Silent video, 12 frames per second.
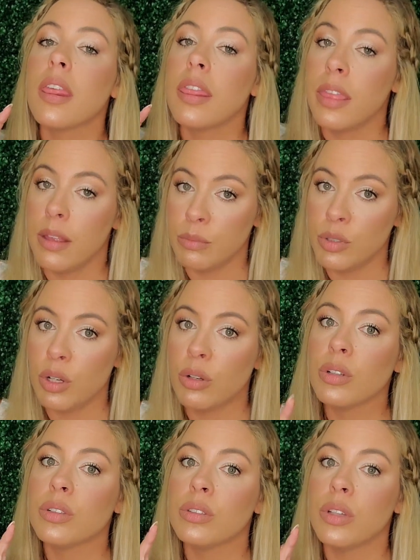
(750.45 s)
them
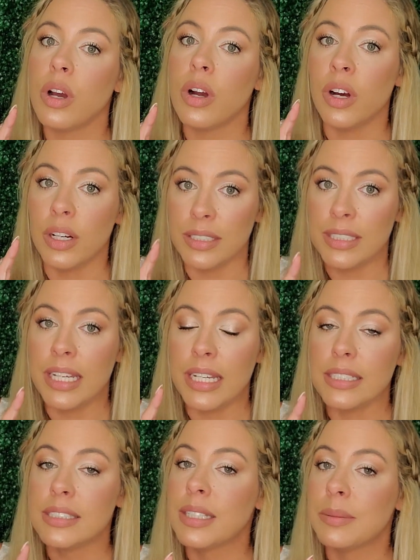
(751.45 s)
jokers are
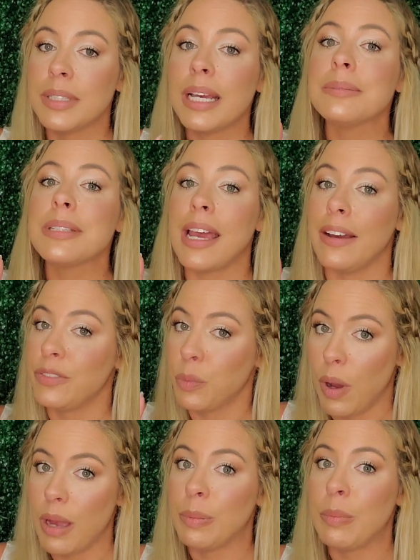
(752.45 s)
intense. Sometimes I have to
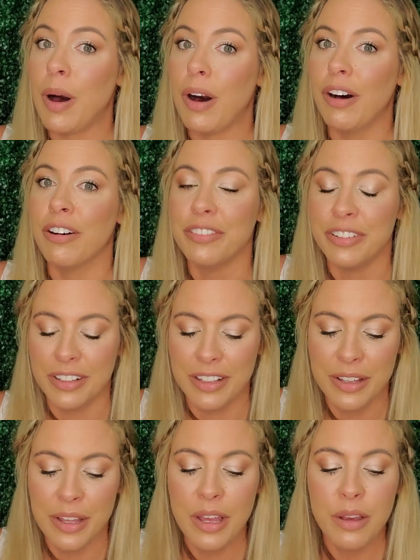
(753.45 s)
wipe them off.
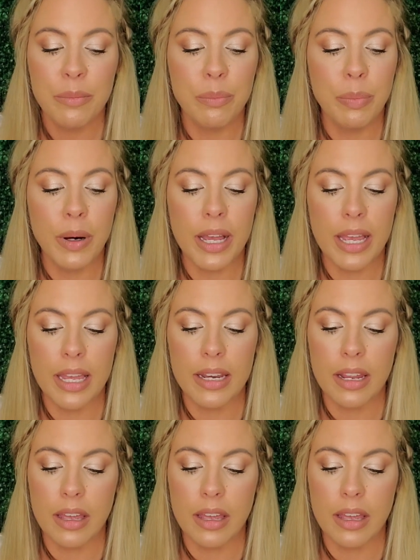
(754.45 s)
But